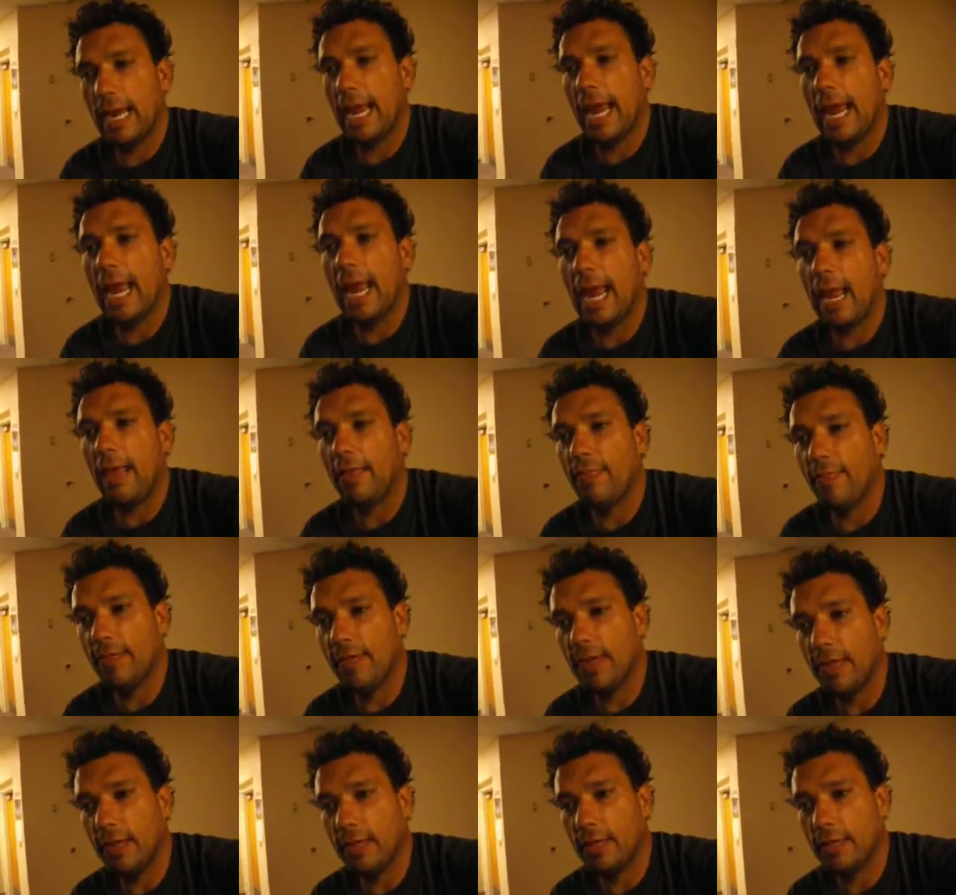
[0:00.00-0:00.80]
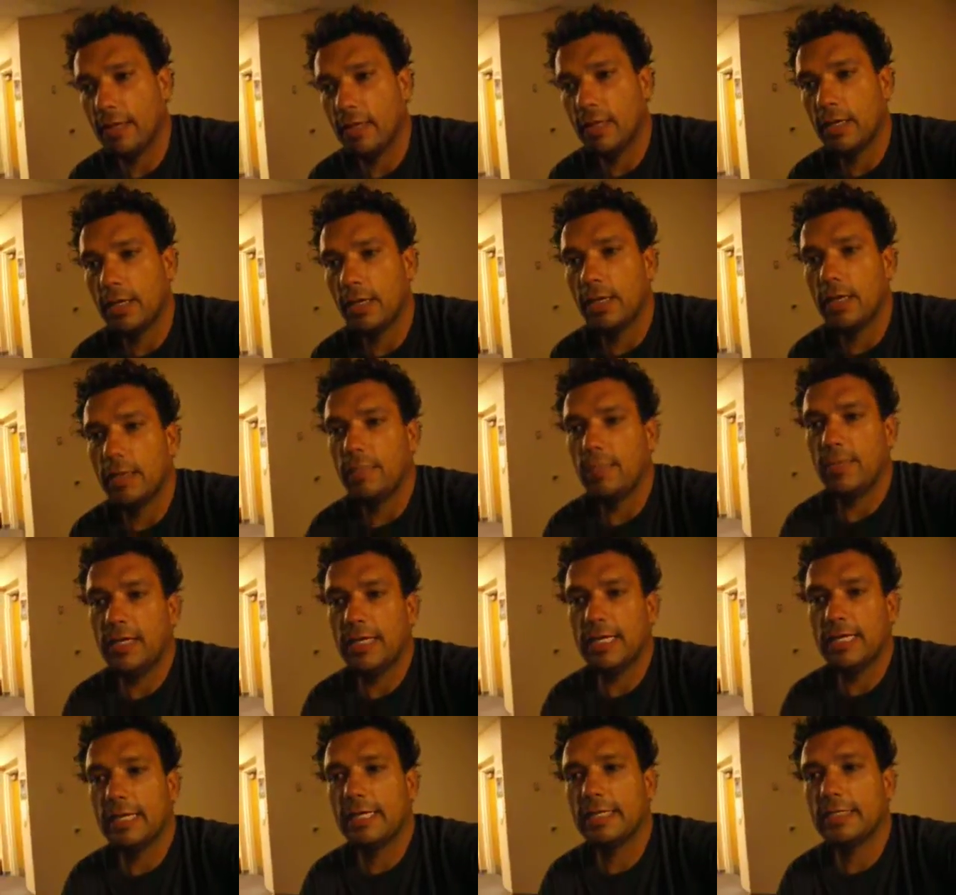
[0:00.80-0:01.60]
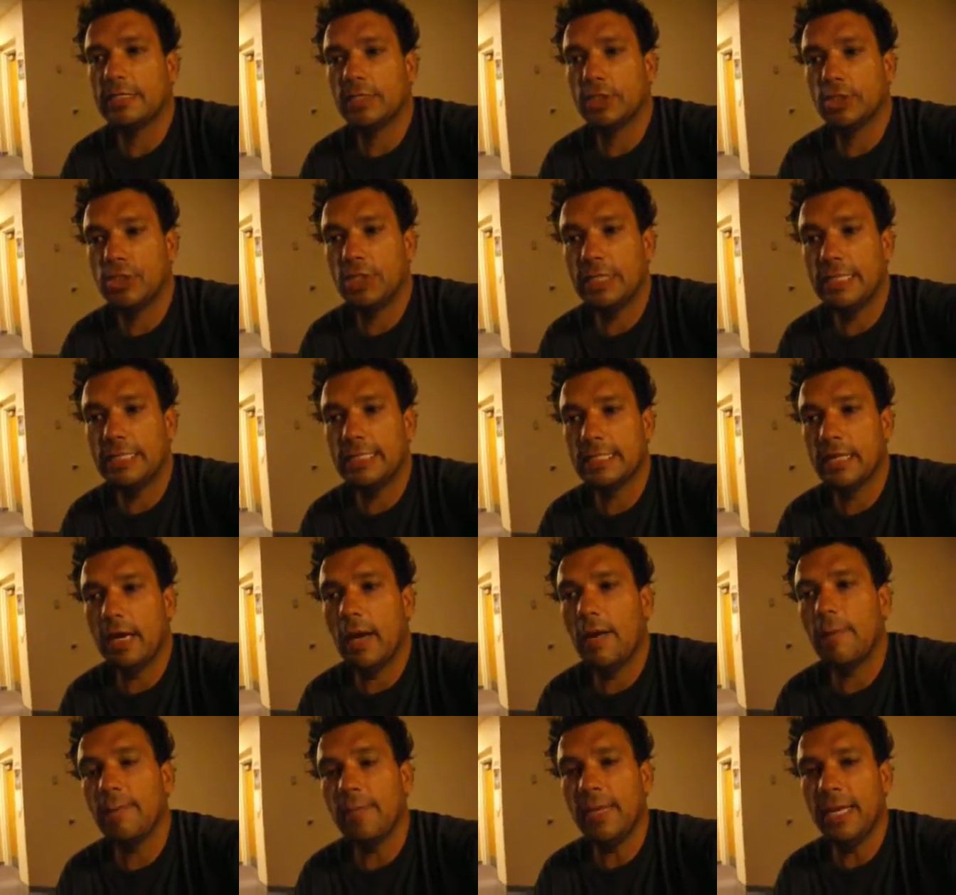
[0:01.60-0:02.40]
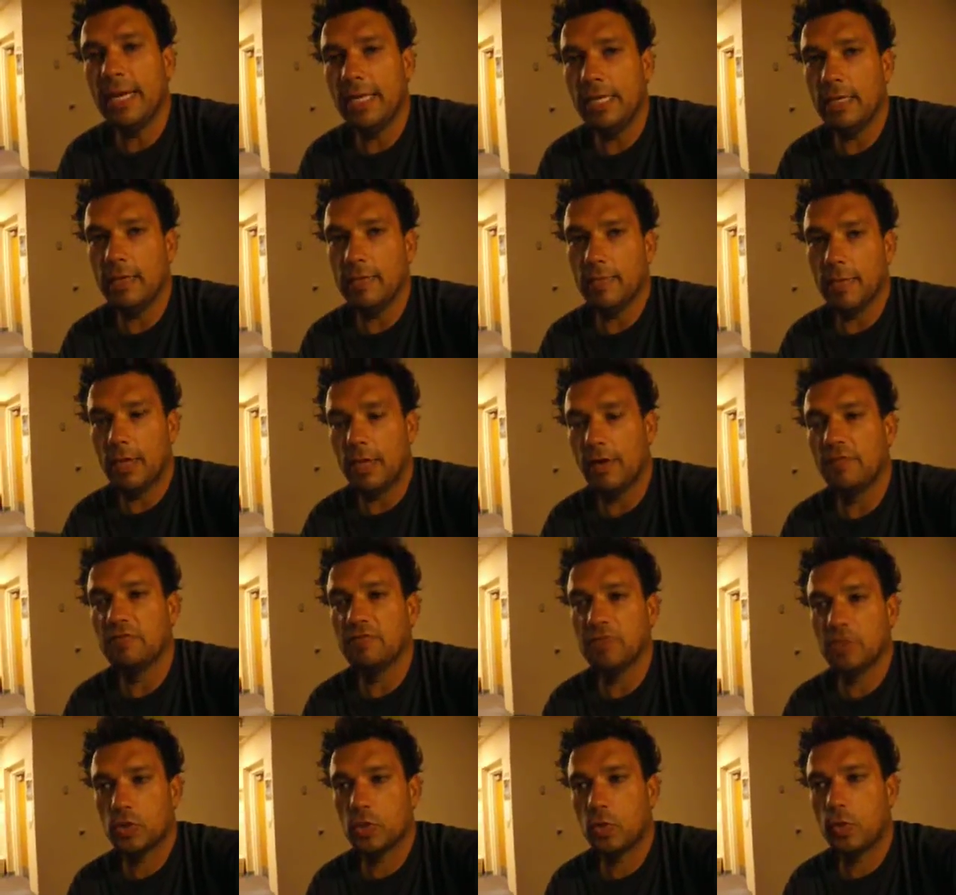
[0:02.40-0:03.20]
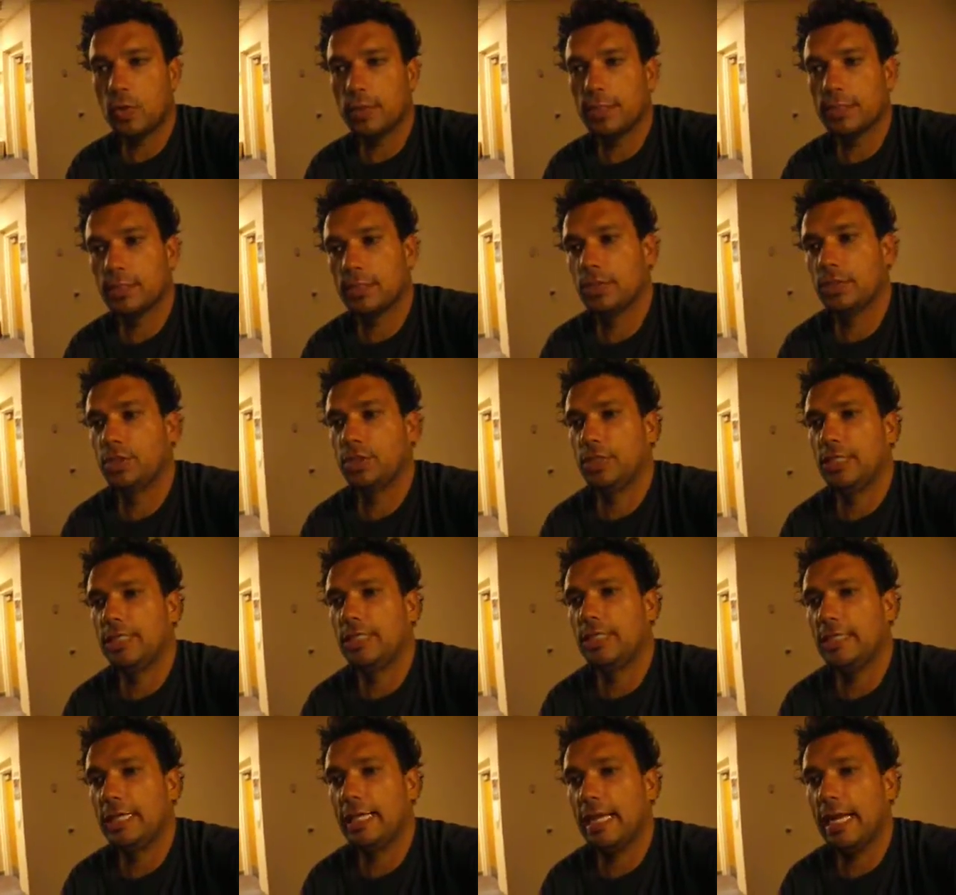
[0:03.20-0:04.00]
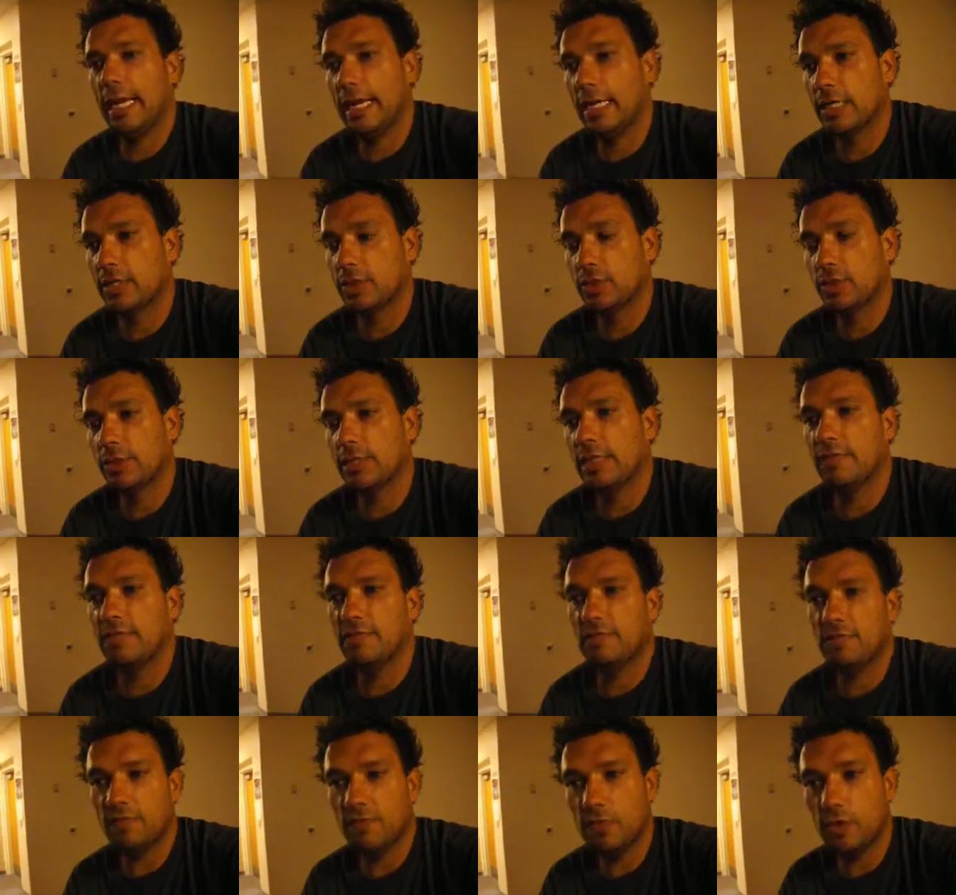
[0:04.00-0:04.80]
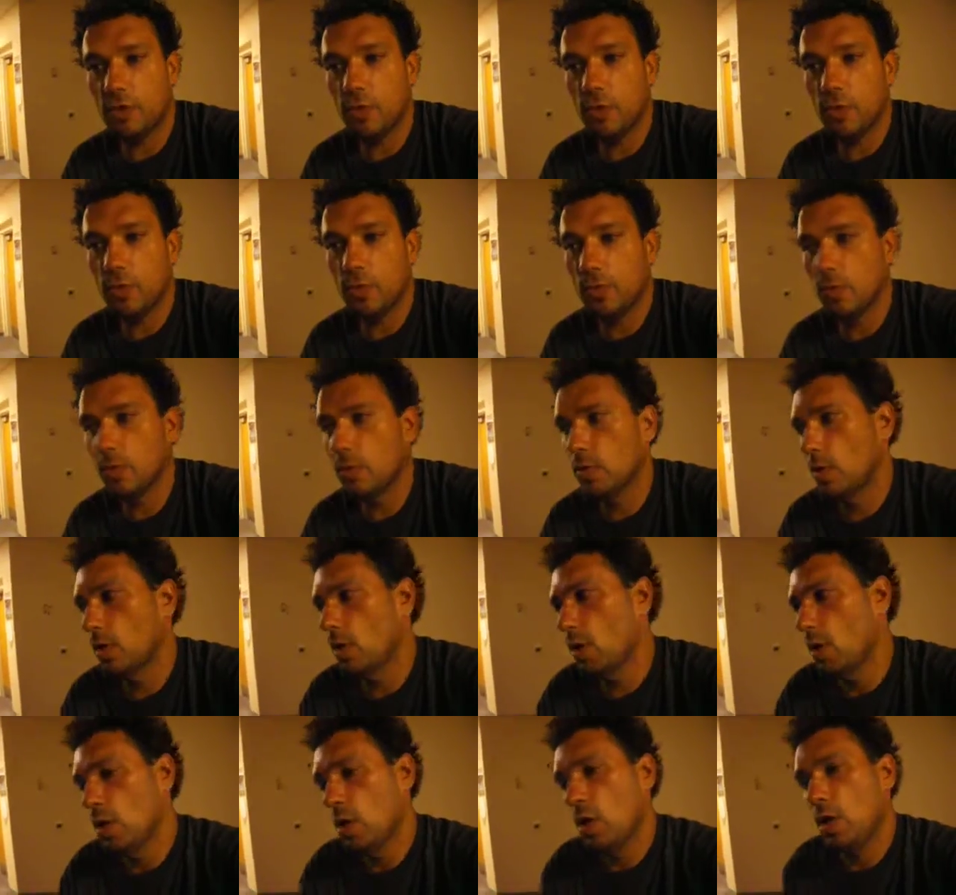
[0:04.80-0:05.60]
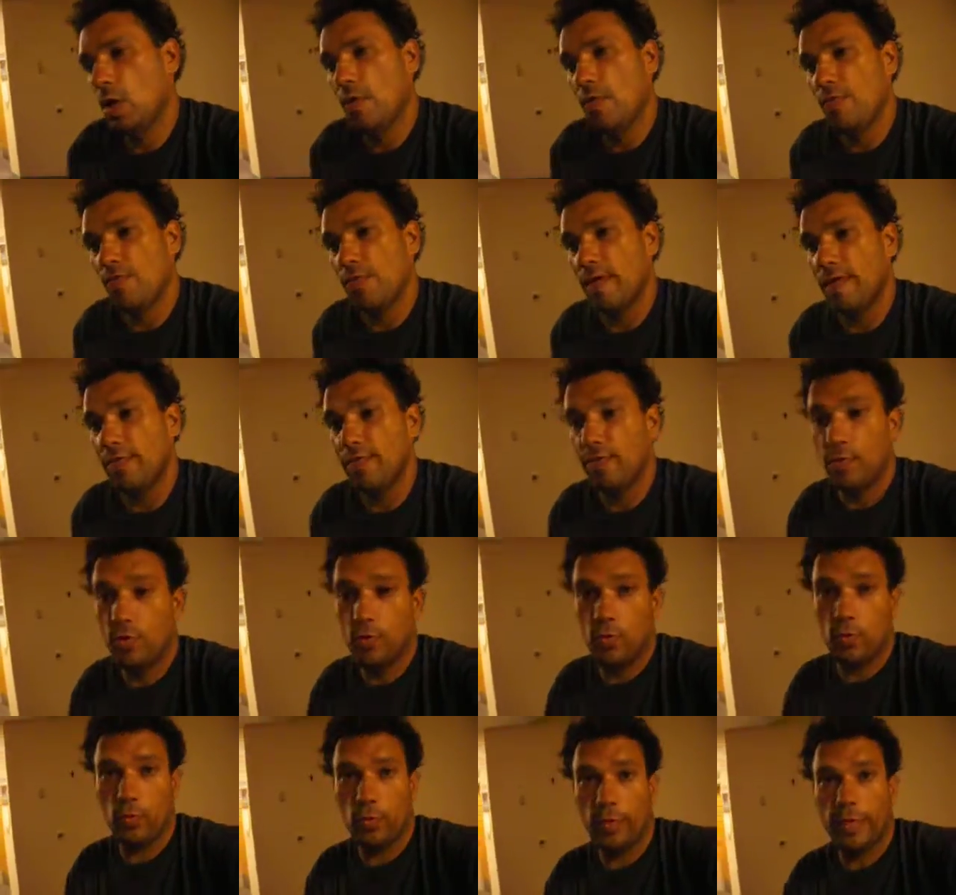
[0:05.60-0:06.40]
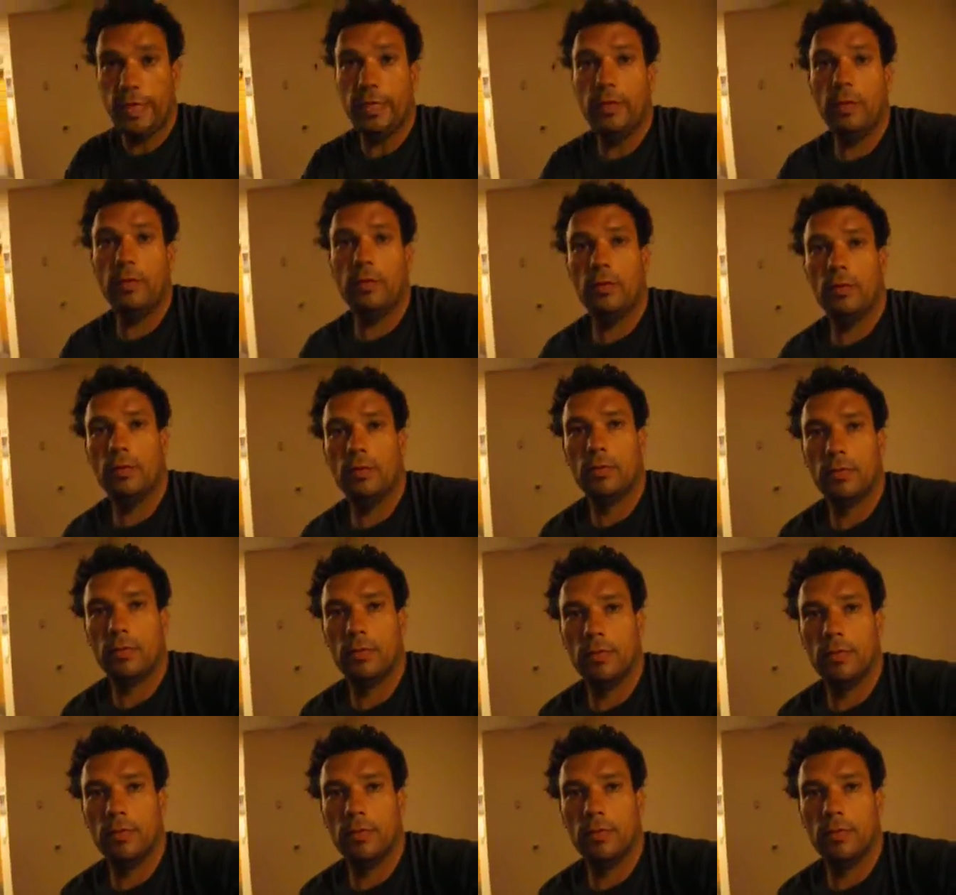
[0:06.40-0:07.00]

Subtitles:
and that because she's a medium of sorts, she can actually view that the real